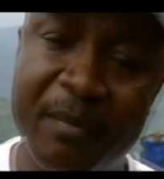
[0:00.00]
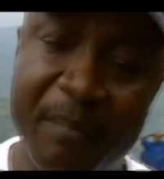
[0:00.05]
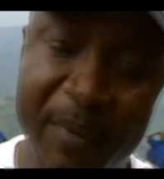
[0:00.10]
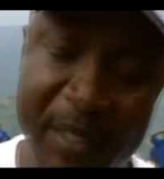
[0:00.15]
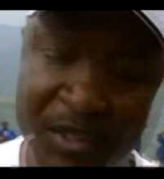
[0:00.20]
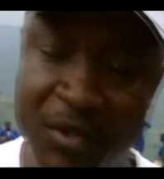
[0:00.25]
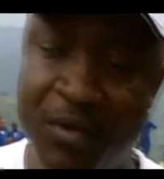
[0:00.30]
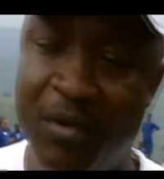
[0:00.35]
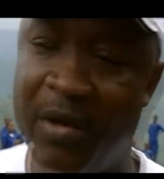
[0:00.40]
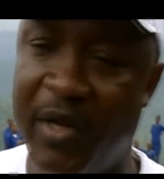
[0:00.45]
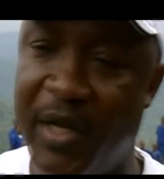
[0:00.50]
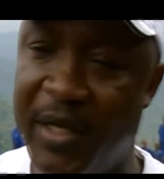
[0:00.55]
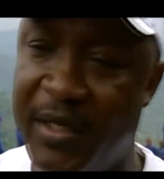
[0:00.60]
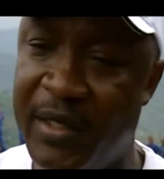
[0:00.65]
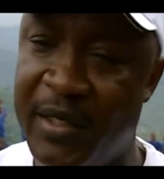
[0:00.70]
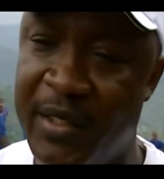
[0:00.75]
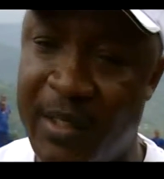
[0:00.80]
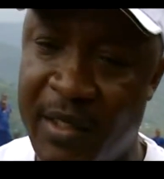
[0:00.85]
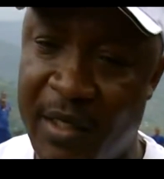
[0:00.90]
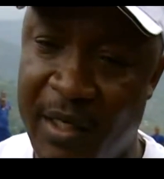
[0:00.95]
uh,
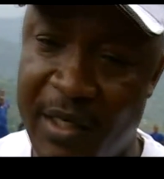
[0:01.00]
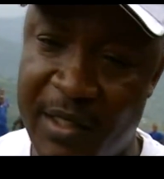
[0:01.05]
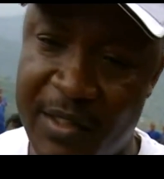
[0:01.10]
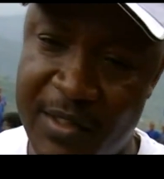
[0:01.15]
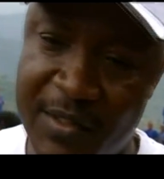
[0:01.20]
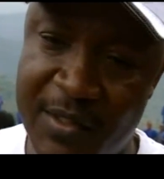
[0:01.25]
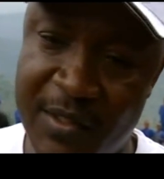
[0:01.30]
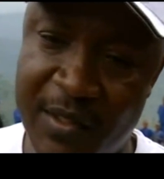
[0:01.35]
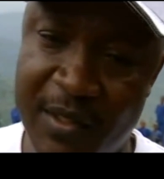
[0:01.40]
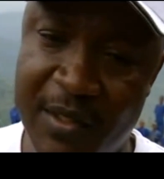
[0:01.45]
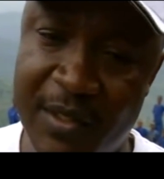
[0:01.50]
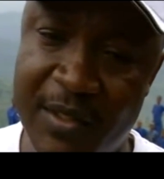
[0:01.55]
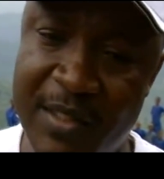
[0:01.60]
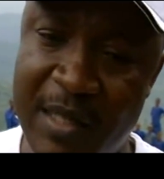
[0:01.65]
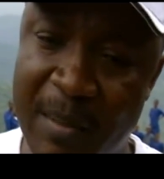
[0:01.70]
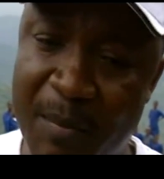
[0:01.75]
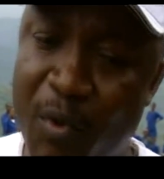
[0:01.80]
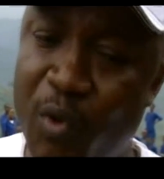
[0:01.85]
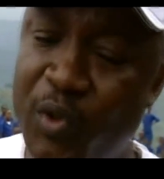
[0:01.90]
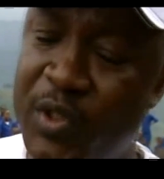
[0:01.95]
particularly, is uh,
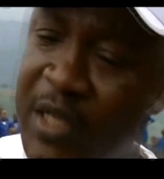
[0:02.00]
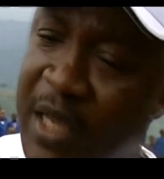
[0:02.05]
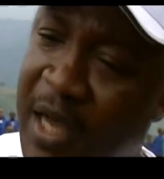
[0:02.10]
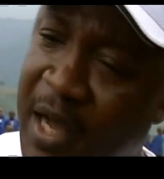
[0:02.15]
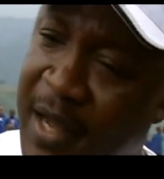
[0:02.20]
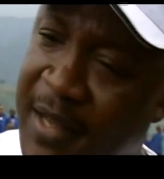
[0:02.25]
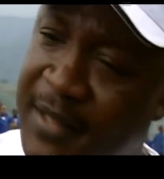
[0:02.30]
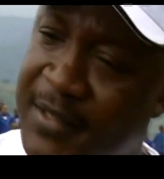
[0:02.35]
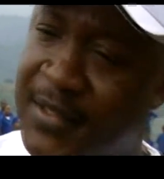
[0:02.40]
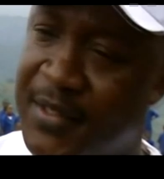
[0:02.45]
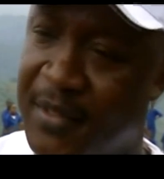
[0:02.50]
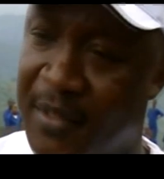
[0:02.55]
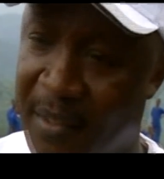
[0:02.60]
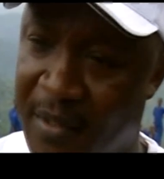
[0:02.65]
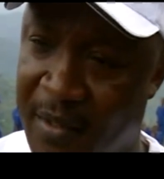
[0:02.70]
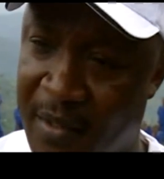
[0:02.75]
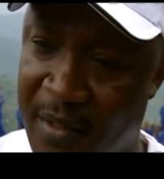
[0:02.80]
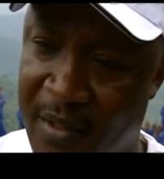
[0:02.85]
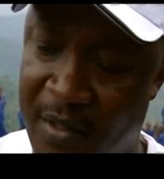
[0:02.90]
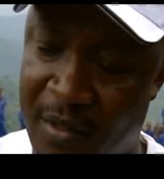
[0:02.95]
supporting us
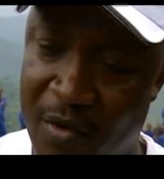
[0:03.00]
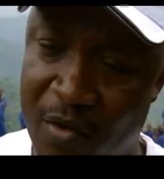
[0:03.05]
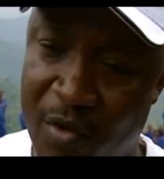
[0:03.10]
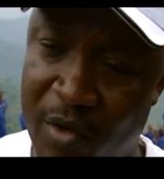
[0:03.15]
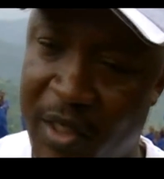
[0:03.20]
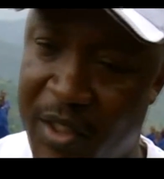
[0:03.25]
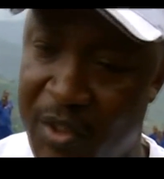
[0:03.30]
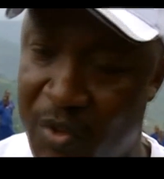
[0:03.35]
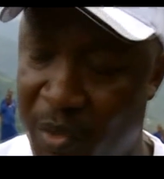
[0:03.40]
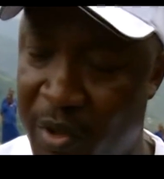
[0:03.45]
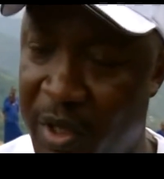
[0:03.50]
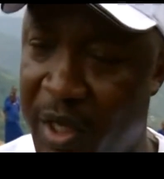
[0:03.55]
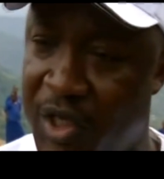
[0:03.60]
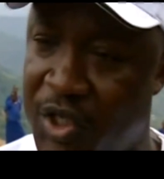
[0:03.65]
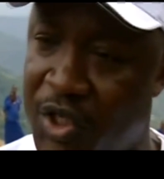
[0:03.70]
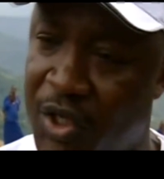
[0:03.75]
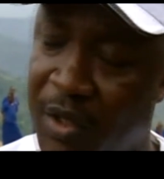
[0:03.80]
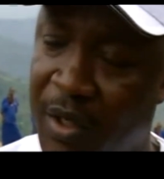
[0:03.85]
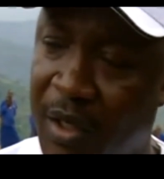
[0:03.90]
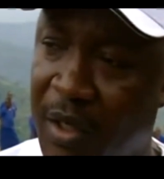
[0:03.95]
uh, on
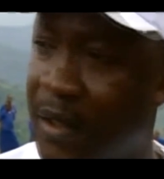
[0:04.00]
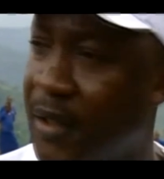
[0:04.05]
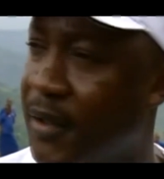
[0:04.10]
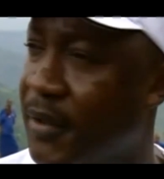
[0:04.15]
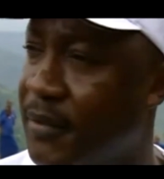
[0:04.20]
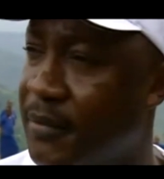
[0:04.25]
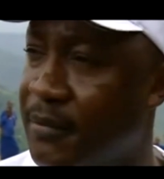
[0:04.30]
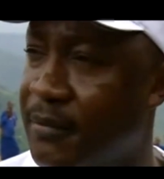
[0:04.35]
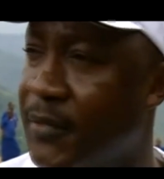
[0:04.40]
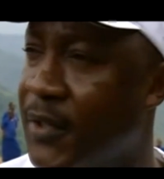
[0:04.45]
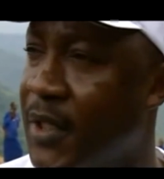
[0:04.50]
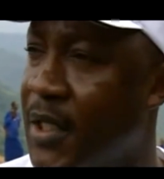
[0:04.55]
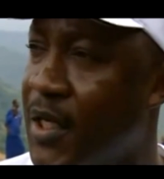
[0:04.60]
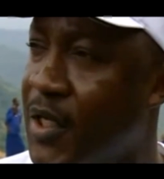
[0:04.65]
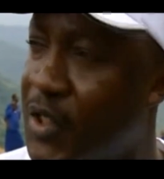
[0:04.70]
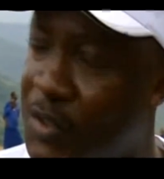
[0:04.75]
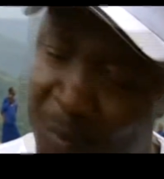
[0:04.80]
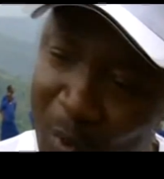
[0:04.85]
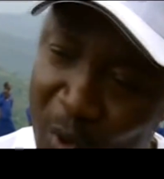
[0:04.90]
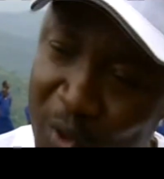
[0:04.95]
education, um,
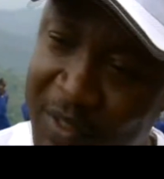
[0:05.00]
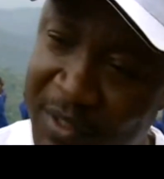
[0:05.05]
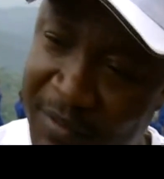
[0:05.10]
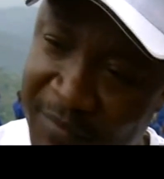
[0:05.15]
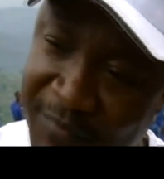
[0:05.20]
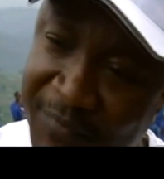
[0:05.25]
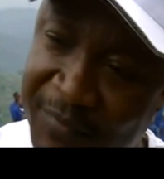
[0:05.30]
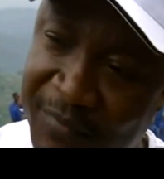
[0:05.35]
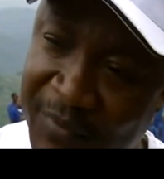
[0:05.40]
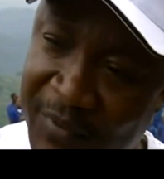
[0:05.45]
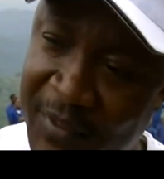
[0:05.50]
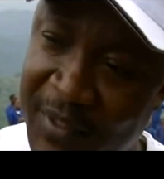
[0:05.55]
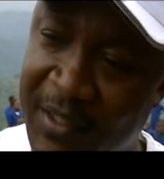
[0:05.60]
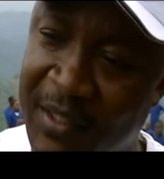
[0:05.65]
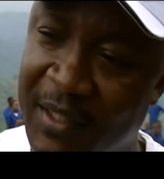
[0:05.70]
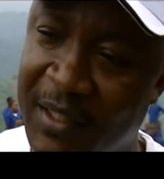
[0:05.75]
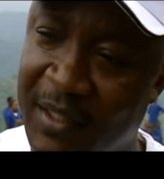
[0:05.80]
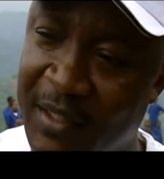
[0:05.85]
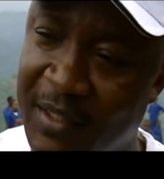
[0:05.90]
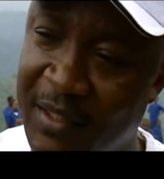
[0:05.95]
sportive,
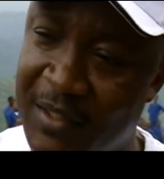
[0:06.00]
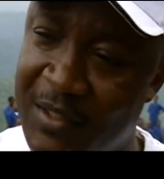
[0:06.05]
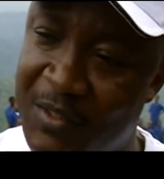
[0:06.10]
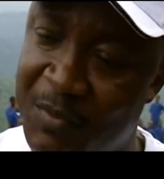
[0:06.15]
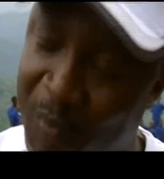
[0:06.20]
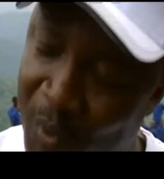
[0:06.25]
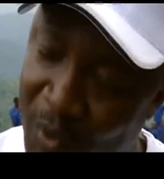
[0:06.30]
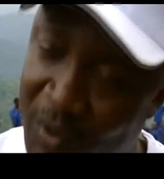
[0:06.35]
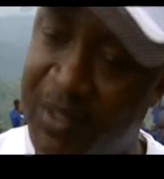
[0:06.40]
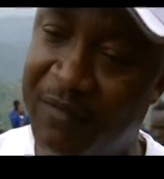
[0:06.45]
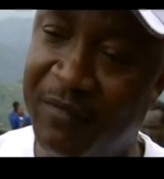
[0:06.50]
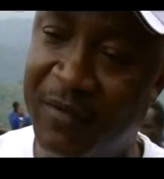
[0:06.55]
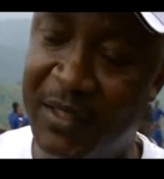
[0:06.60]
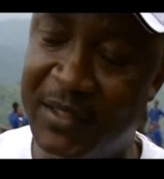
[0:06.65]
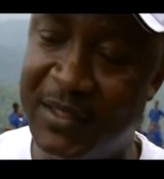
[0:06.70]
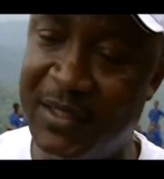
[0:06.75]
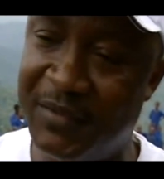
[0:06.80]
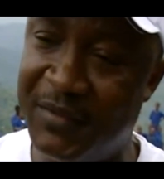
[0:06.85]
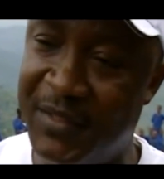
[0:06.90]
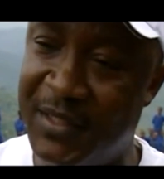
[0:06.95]
uh, sportive
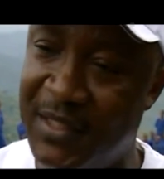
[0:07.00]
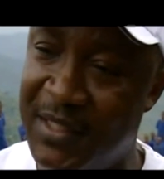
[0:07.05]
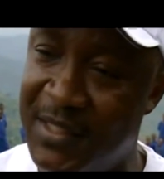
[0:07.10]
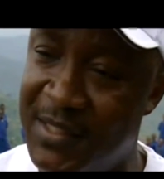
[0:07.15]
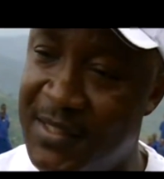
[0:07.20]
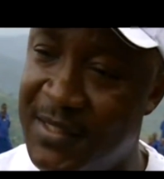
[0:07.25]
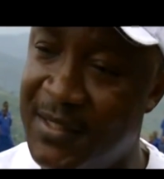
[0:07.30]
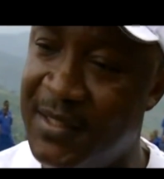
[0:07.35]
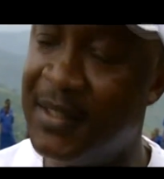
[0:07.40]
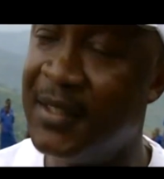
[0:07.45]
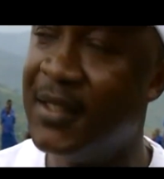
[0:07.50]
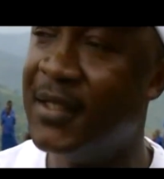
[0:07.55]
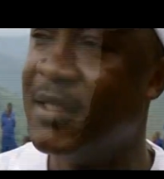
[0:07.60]
activities,